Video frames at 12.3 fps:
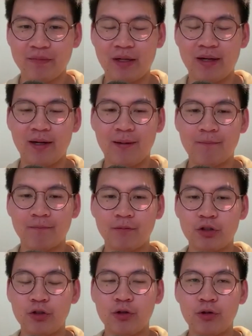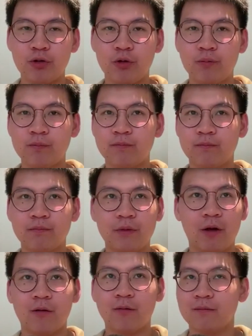to
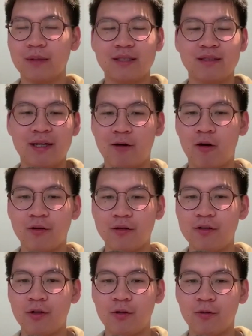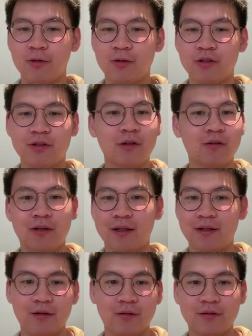like stay grounded to your roots,
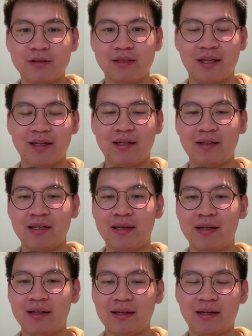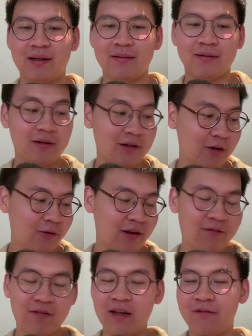it's like keep,
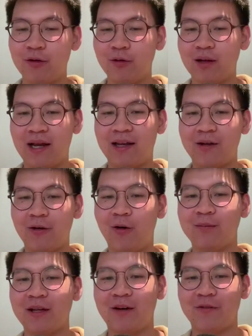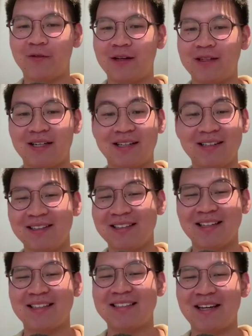if you like your hometown friends,
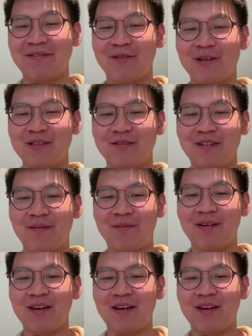ideally like stay friends with them,